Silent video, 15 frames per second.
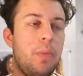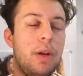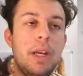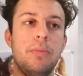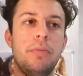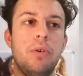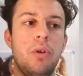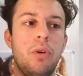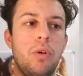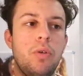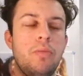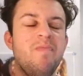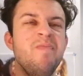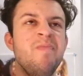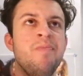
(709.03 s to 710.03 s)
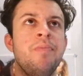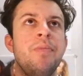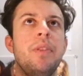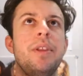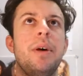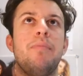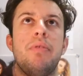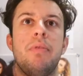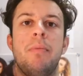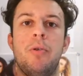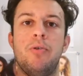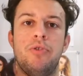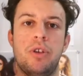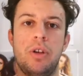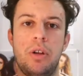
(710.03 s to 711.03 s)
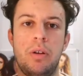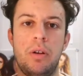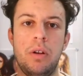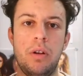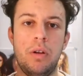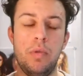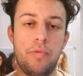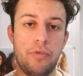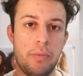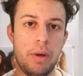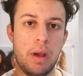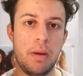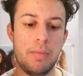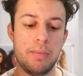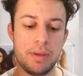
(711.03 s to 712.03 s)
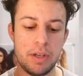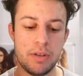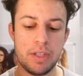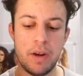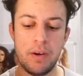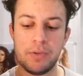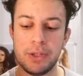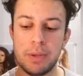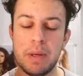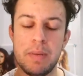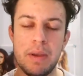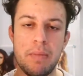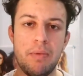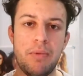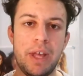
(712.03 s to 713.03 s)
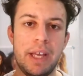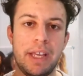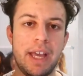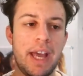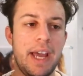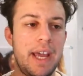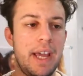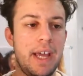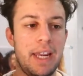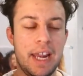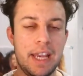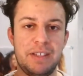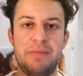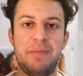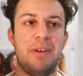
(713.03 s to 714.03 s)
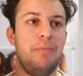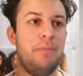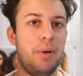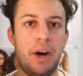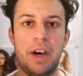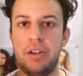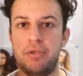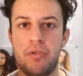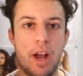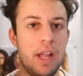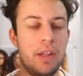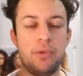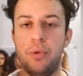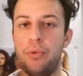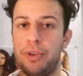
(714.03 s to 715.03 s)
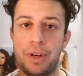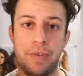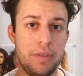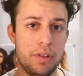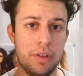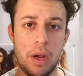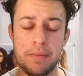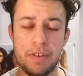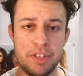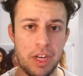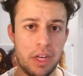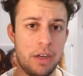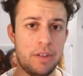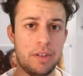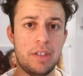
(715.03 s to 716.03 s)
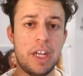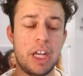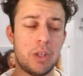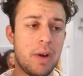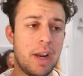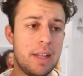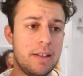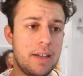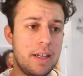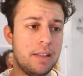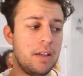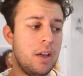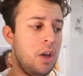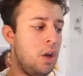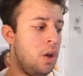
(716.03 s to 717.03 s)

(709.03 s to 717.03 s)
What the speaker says: We need more like promotion from it, because there are so many people that are gay, lesbian, bi, trans, all the different types of genders and sexualities.